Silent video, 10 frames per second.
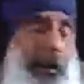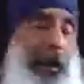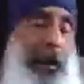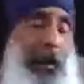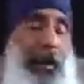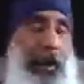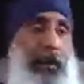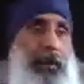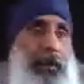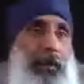
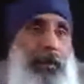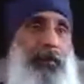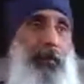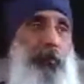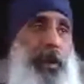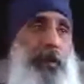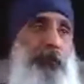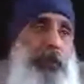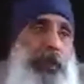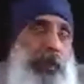And the way
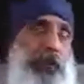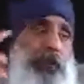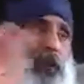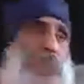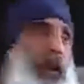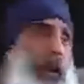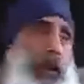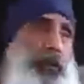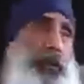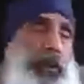we look at
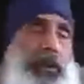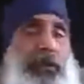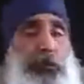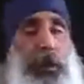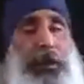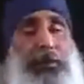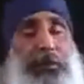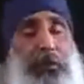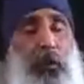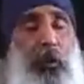health is
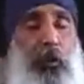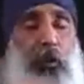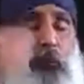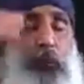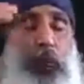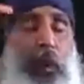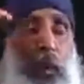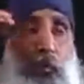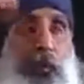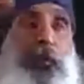based on
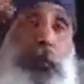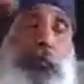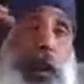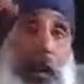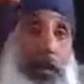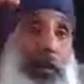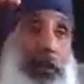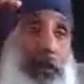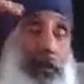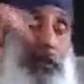what the mind
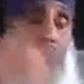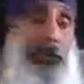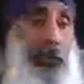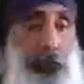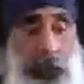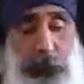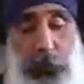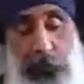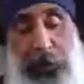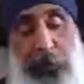is. So when
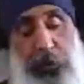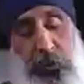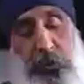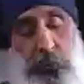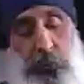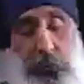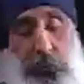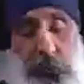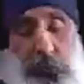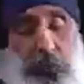we're anxious, when
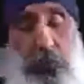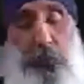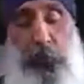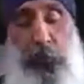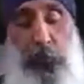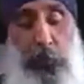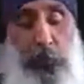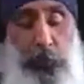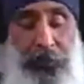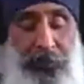we are fearful,
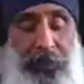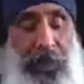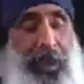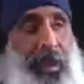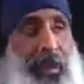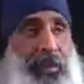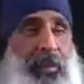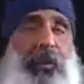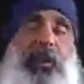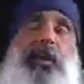when we are scared,
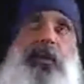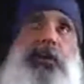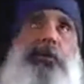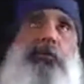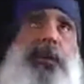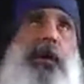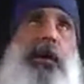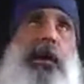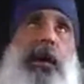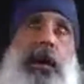when we
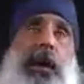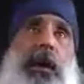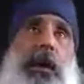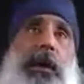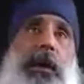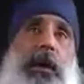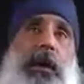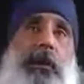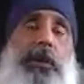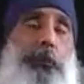
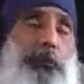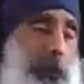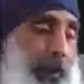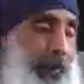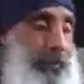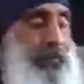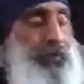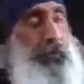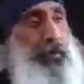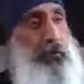are
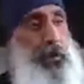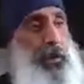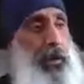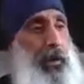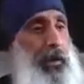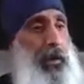depressed, when we are